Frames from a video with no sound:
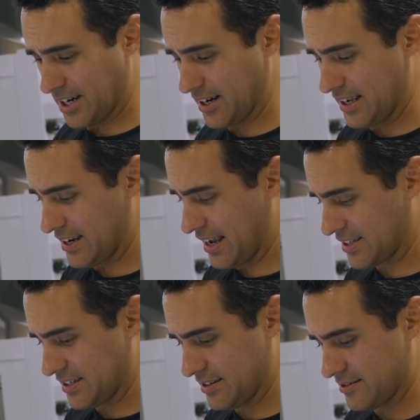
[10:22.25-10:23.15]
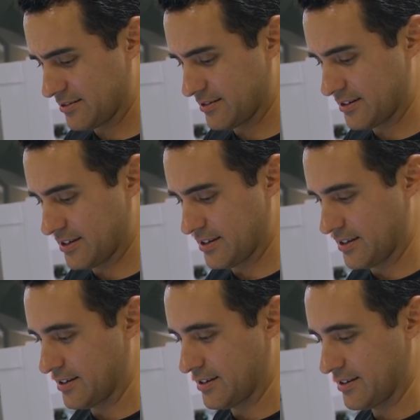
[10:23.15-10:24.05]
I'm gonna hit exit.
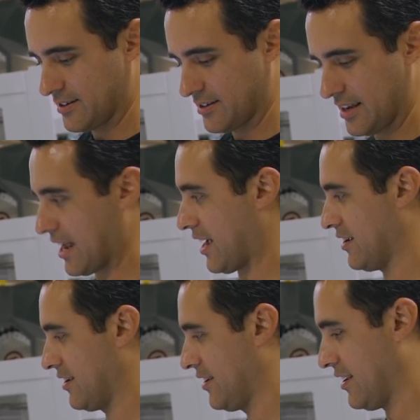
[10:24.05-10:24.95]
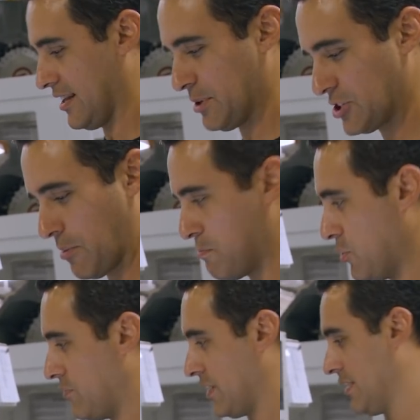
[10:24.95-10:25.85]
Yeah, let me try
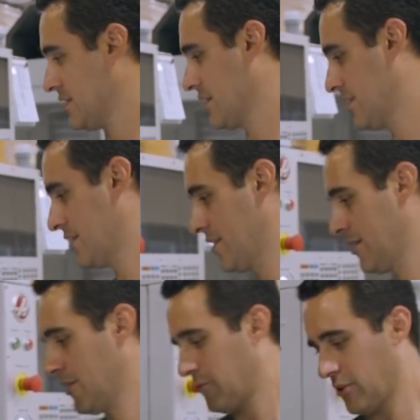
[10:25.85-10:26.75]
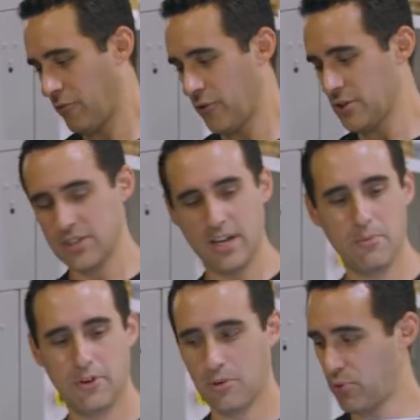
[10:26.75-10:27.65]
moving it for the first
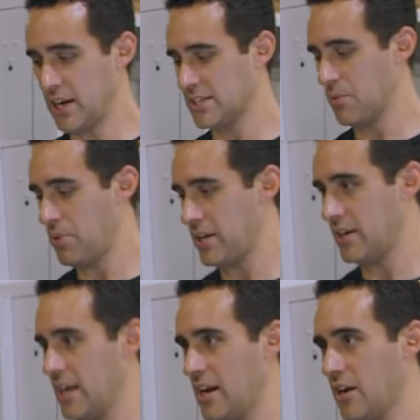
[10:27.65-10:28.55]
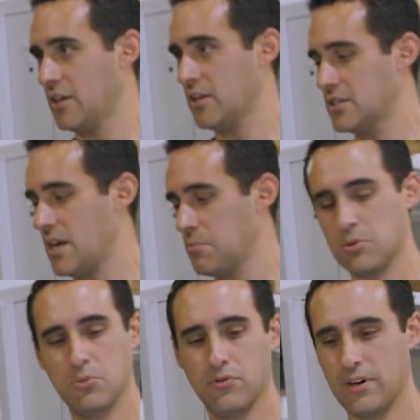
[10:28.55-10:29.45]
time. I'm gonna press the button and I'm gonna attempt
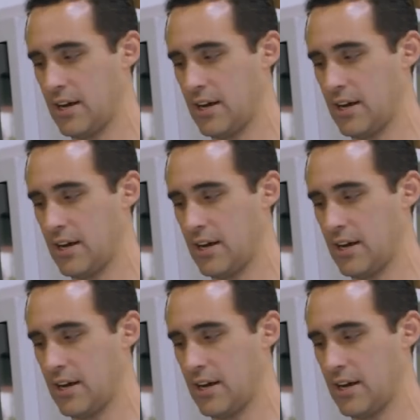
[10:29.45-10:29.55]
to move an